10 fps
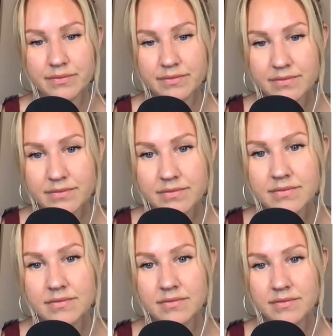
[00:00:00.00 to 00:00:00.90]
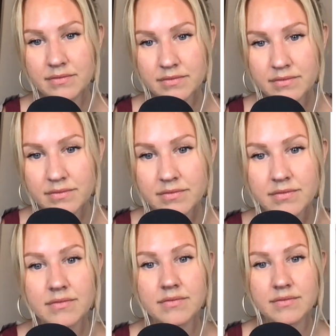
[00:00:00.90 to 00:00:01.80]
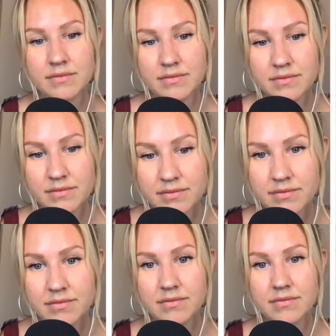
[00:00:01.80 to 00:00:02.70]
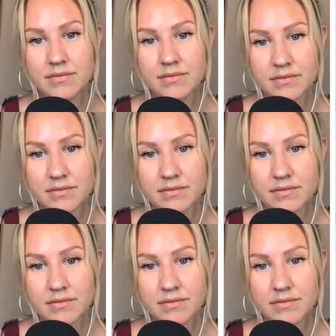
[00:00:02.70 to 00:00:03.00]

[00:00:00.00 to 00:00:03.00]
(not speaking)